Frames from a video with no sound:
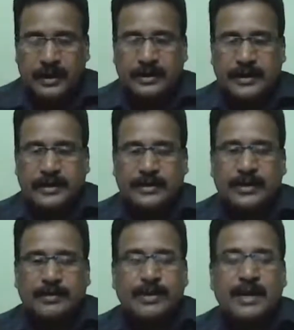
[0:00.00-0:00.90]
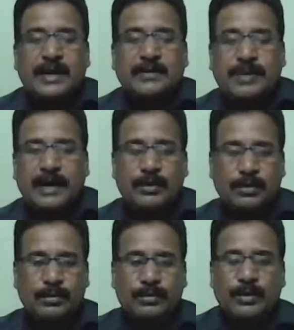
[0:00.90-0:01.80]
determinant
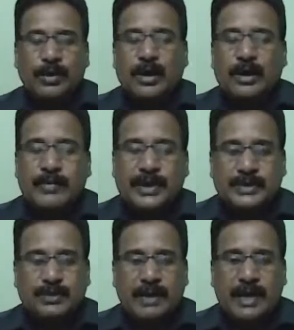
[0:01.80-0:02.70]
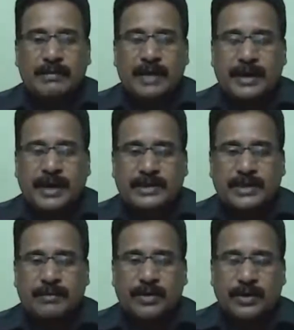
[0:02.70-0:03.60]
value of a square matrix
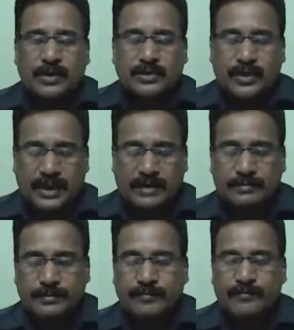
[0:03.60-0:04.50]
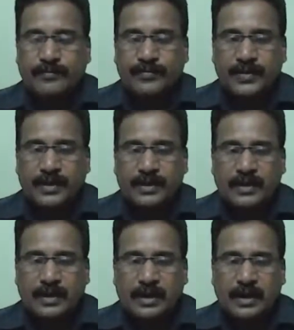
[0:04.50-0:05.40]
of order 3.
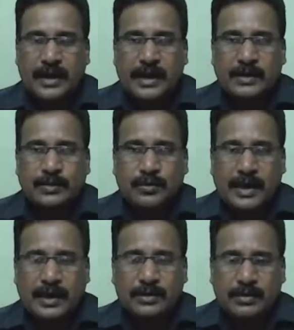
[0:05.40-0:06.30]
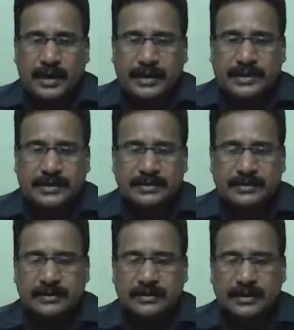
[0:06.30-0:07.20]
How to calculate
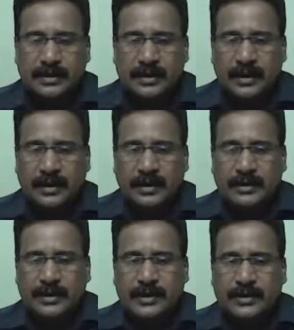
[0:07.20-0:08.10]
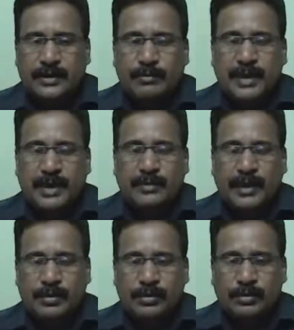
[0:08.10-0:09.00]
determinant
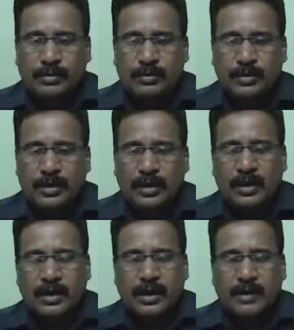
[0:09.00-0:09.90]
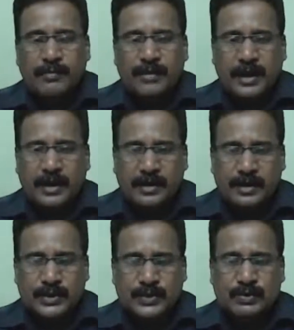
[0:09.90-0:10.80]
value of a
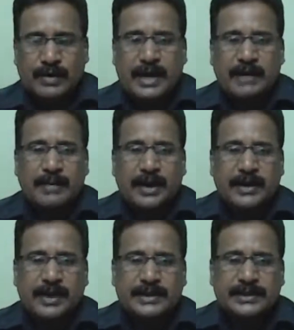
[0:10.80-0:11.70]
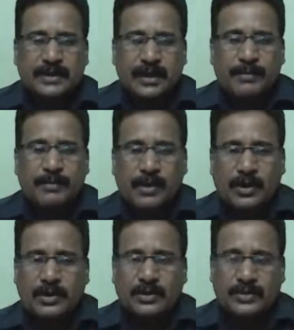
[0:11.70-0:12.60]
square matrix of
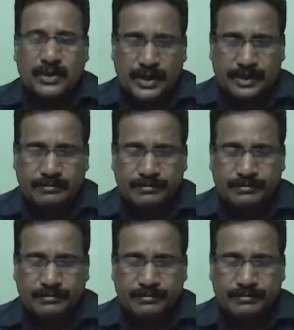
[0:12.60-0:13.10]
order 3.